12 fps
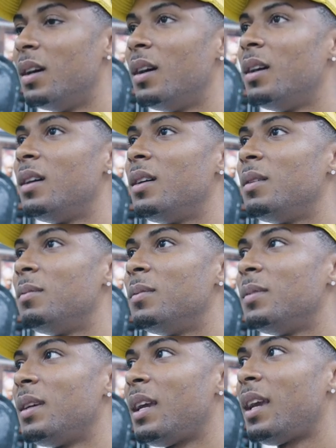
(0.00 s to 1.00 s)

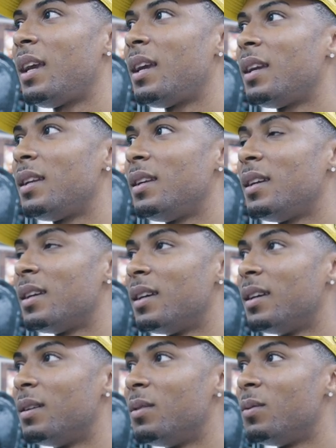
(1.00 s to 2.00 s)
And
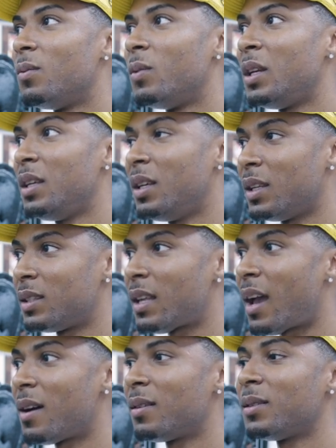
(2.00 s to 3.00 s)
when he
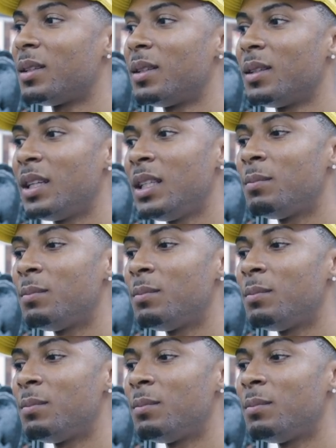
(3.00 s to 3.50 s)
gets out,